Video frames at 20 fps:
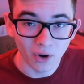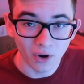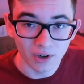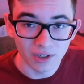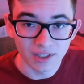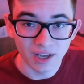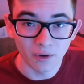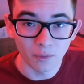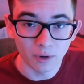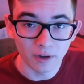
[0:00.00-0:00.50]
of
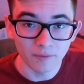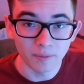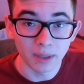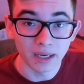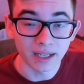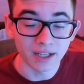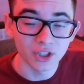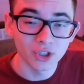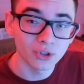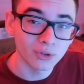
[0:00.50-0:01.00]
cards that we've
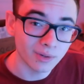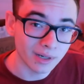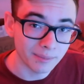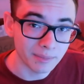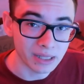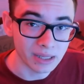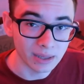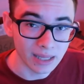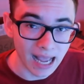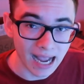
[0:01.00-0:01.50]
been
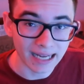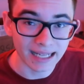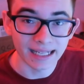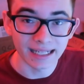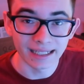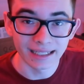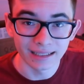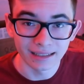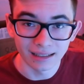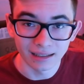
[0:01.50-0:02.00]
extremely
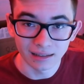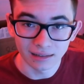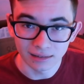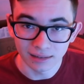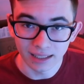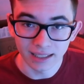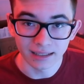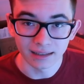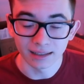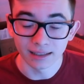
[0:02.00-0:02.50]
lacking in
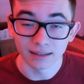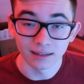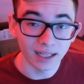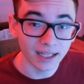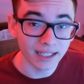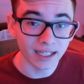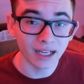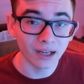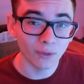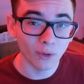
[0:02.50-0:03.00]
lately.
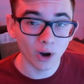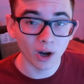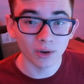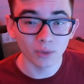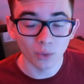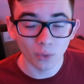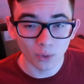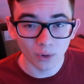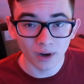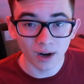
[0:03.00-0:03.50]
Lightning
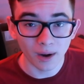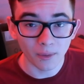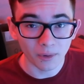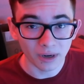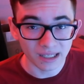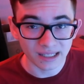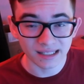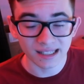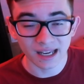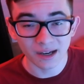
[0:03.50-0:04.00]
Rod Lord, I
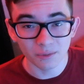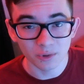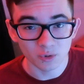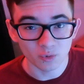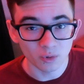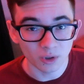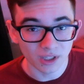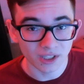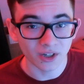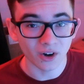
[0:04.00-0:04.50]
want to say,
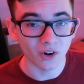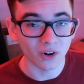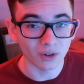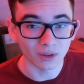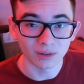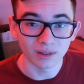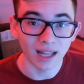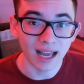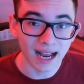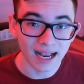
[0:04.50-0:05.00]
was really
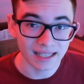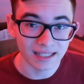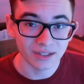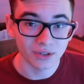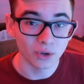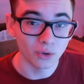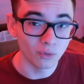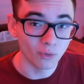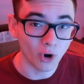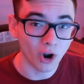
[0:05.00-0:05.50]
our
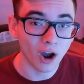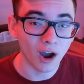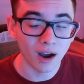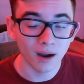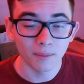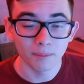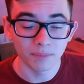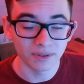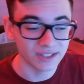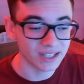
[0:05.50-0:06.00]
last
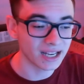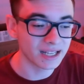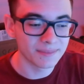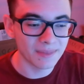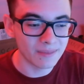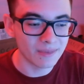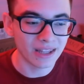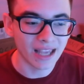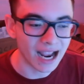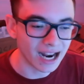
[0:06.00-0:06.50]
hurrah,
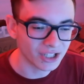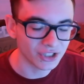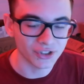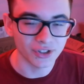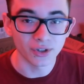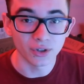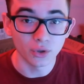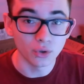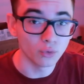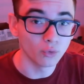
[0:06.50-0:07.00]
besides maybe the
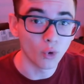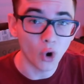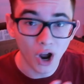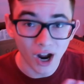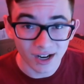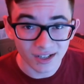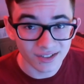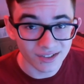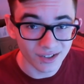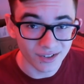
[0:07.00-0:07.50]
actually the new
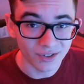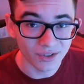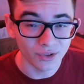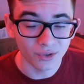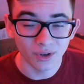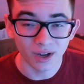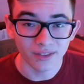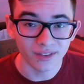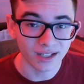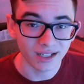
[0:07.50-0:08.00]
rock stun
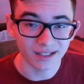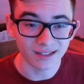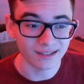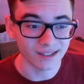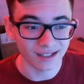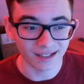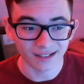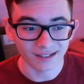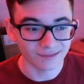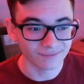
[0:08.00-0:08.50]
dude. I think
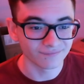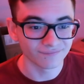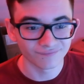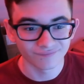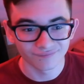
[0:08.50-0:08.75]
it's like,